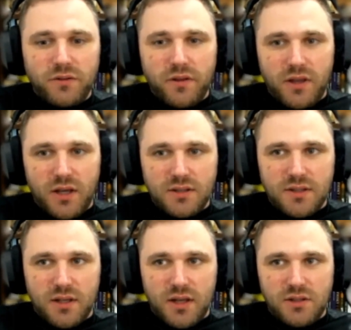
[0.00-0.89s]
of the things
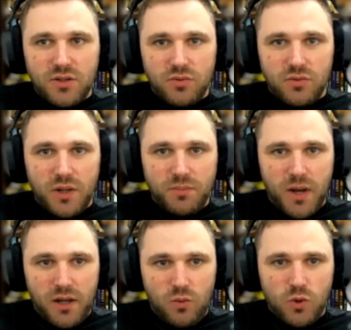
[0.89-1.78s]
that I do at
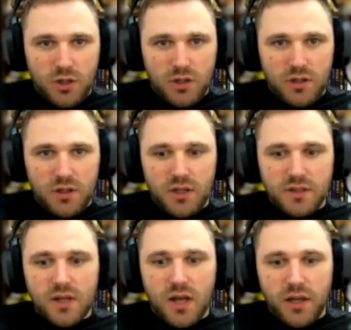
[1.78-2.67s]
my work is